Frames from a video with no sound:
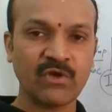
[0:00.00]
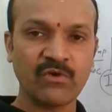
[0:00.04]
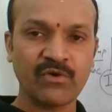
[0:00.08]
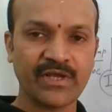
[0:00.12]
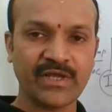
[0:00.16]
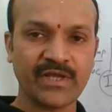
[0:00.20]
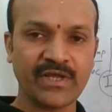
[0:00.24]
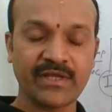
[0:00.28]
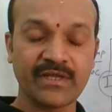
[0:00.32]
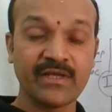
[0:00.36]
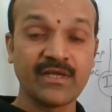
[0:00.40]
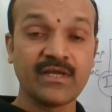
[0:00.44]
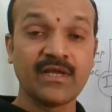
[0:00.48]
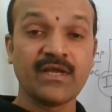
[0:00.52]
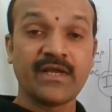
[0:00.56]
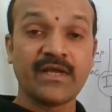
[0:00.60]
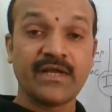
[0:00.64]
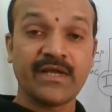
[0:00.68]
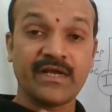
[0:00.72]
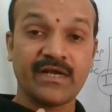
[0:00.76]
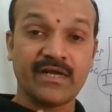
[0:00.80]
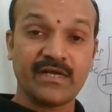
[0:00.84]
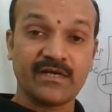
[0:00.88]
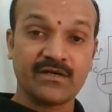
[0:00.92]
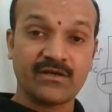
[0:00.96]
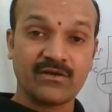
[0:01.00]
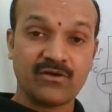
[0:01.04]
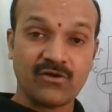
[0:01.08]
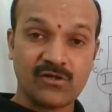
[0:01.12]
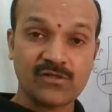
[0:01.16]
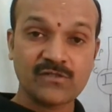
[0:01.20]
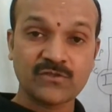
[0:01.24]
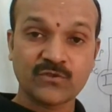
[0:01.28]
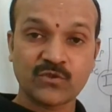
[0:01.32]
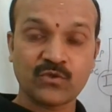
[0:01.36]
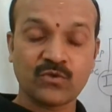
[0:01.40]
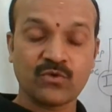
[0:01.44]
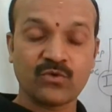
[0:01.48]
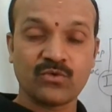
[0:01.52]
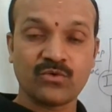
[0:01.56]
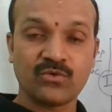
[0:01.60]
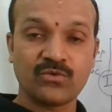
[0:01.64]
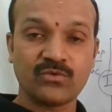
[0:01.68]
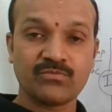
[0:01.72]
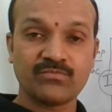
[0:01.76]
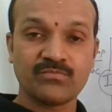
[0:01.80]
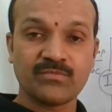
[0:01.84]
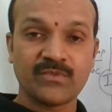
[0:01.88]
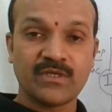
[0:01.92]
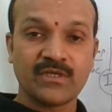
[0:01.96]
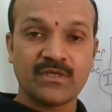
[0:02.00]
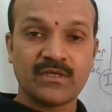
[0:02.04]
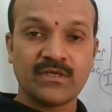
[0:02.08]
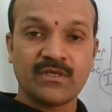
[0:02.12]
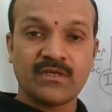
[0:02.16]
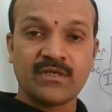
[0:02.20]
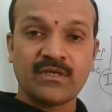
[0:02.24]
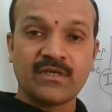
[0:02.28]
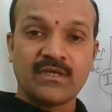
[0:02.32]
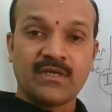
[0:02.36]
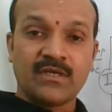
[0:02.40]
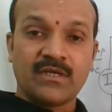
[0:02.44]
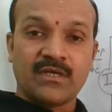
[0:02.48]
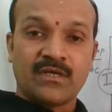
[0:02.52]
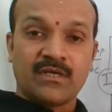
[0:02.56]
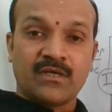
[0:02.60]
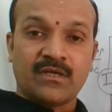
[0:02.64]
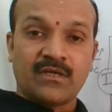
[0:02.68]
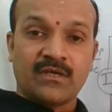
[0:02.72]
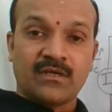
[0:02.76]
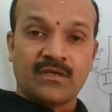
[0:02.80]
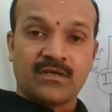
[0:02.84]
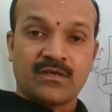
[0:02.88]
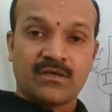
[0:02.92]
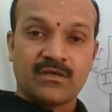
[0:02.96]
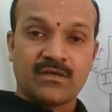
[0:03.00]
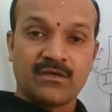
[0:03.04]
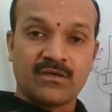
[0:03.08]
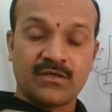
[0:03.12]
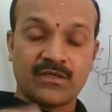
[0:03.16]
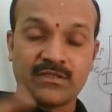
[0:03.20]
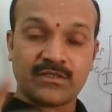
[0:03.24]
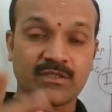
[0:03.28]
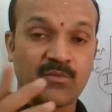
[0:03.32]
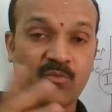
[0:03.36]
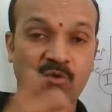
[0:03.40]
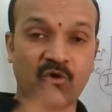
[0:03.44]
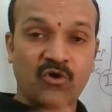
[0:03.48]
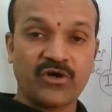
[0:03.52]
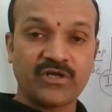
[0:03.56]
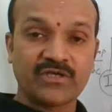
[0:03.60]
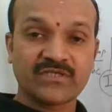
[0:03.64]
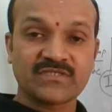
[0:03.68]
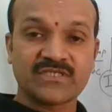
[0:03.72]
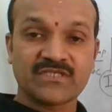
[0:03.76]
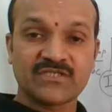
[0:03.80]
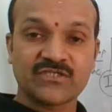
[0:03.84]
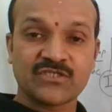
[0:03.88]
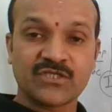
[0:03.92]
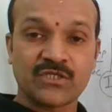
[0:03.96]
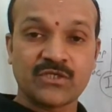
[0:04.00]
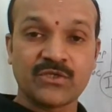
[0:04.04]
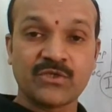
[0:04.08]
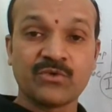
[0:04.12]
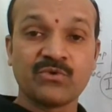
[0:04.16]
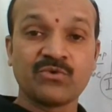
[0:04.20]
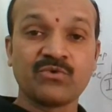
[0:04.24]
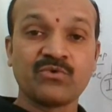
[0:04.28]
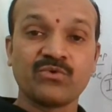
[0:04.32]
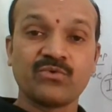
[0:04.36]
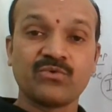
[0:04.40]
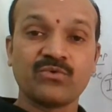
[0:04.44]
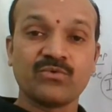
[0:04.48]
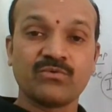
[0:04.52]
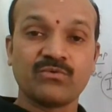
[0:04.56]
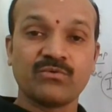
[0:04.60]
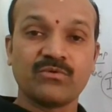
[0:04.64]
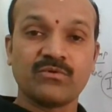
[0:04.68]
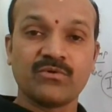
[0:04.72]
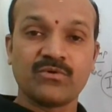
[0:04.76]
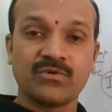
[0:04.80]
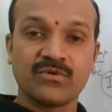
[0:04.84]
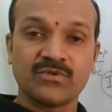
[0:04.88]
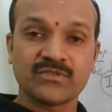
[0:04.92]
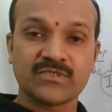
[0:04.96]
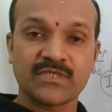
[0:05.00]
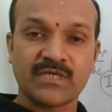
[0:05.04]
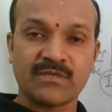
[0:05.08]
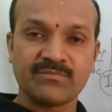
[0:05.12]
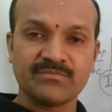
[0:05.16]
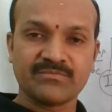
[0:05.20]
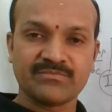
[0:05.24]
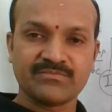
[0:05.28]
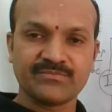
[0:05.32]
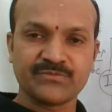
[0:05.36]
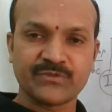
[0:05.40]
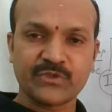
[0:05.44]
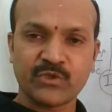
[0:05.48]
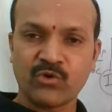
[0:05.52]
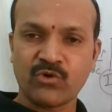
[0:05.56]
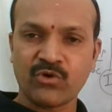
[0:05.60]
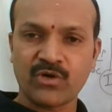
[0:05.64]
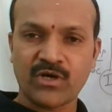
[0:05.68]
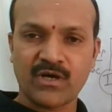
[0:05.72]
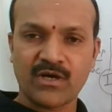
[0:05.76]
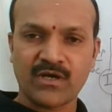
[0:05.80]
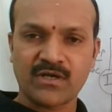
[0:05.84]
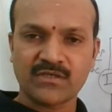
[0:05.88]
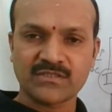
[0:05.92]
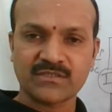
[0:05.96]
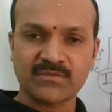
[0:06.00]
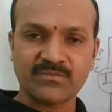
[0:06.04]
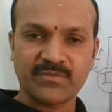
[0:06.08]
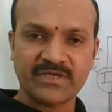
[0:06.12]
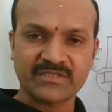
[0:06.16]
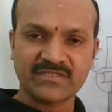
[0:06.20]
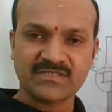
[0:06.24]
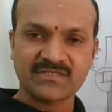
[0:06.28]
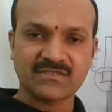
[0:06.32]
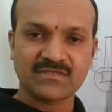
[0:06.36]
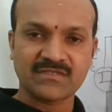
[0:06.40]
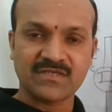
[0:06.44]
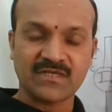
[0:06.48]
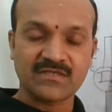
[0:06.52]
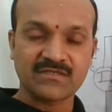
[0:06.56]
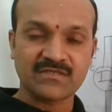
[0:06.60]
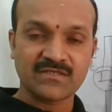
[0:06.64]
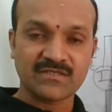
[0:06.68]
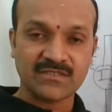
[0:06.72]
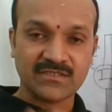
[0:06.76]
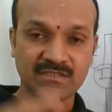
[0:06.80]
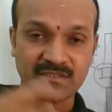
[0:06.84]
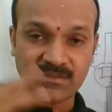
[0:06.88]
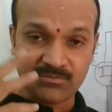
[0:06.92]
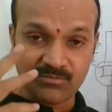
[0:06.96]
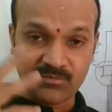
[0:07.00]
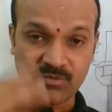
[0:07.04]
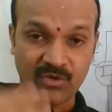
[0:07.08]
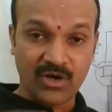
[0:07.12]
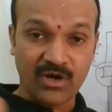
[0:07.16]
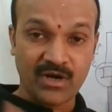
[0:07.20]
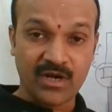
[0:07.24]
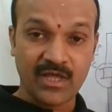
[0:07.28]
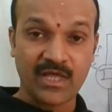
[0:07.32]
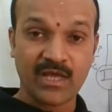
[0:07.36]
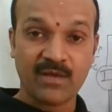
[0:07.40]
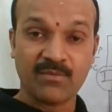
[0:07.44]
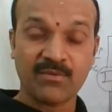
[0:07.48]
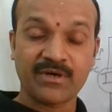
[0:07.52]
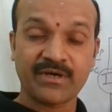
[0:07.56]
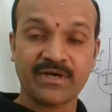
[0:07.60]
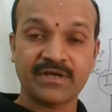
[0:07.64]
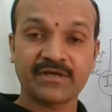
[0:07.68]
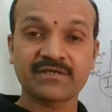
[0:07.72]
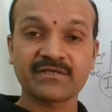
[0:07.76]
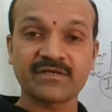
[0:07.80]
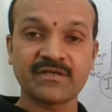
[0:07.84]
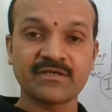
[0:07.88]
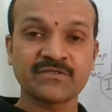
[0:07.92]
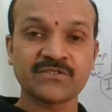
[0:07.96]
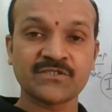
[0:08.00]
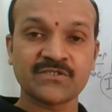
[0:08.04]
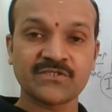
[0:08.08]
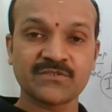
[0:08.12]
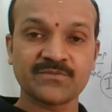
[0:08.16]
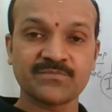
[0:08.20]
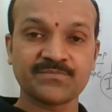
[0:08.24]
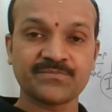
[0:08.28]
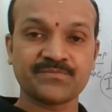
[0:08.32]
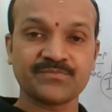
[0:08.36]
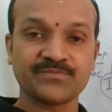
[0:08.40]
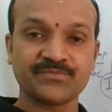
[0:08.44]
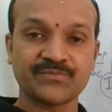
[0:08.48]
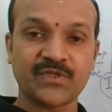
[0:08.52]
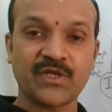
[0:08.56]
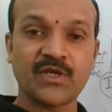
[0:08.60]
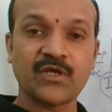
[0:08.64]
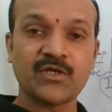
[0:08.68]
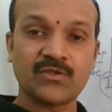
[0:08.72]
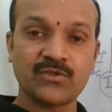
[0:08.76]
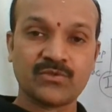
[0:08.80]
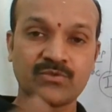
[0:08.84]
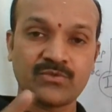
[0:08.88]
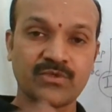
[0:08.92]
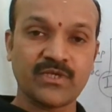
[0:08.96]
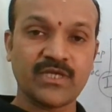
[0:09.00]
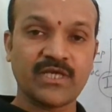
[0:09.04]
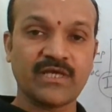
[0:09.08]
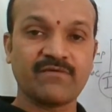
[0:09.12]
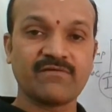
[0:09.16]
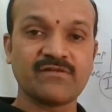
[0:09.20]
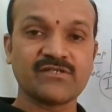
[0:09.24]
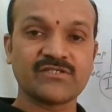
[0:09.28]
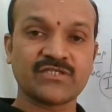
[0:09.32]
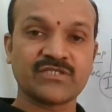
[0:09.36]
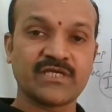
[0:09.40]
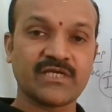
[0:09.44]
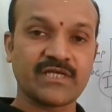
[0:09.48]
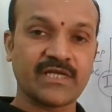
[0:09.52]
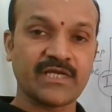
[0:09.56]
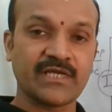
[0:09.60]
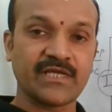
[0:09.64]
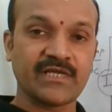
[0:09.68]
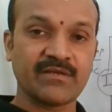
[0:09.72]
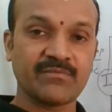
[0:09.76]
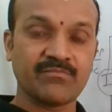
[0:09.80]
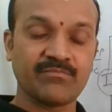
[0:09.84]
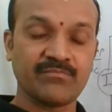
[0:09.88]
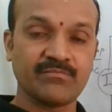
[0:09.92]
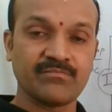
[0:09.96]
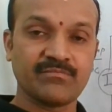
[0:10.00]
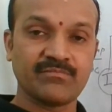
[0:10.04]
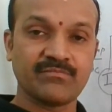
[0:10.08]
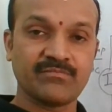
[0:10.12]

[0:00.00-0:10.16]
Okay. And also in the morning session, you do some yoga, some exercises, some pranayama techniques. Today, I will share a